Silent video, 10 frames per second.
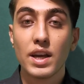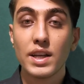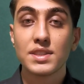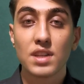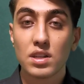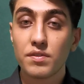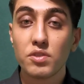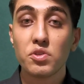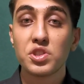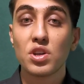inside of
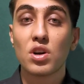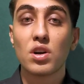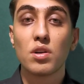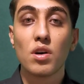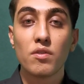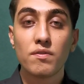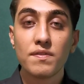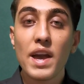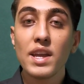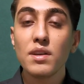it, which are
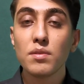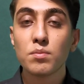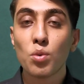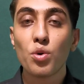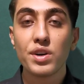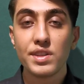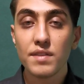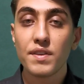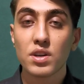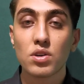way more
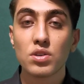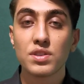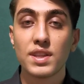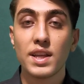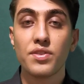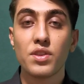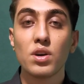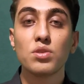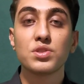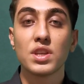difficult than
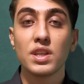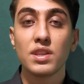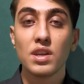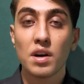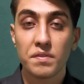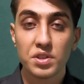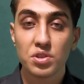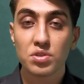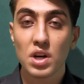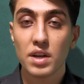those in the
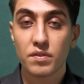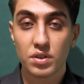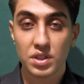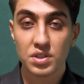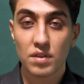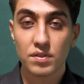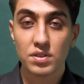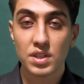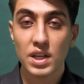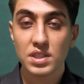official guide for the
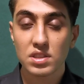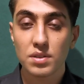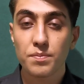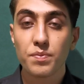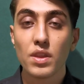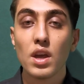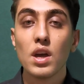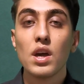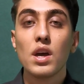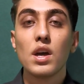TOEFL test.
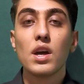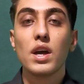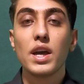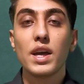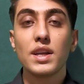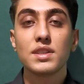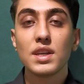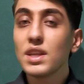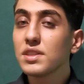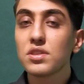And
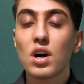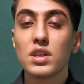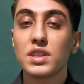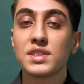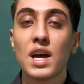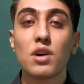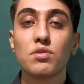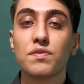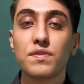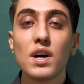it has got its
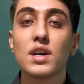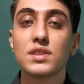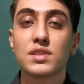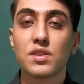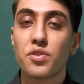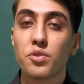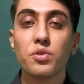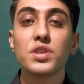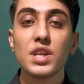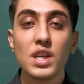own funds
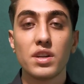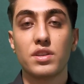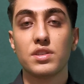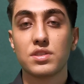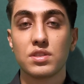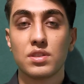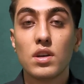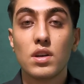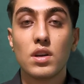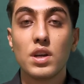through the years.
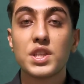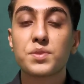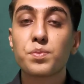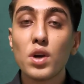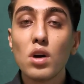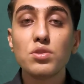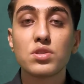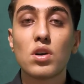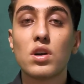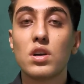Its
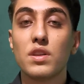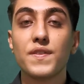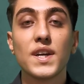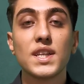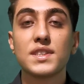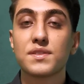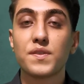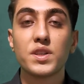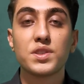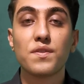pros are that it's
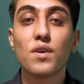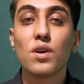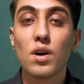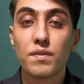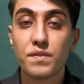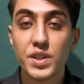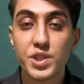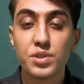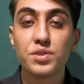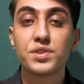first of all
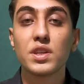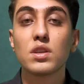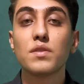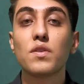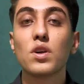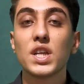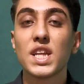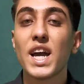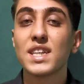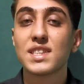official, second of all
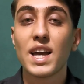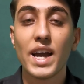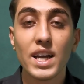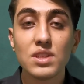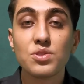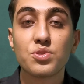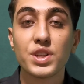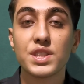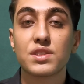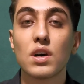it has
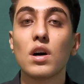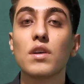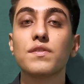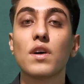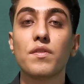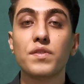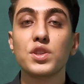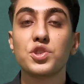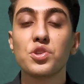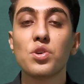hundreds of
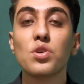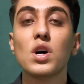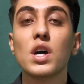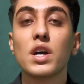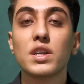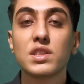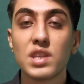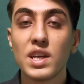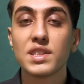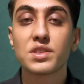official
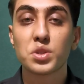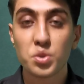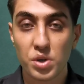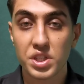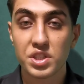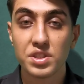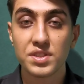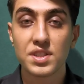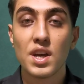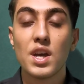test
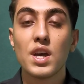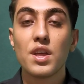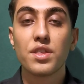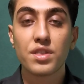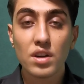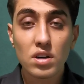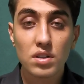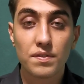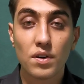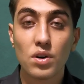questions, third
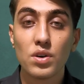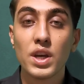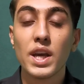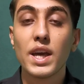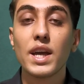of all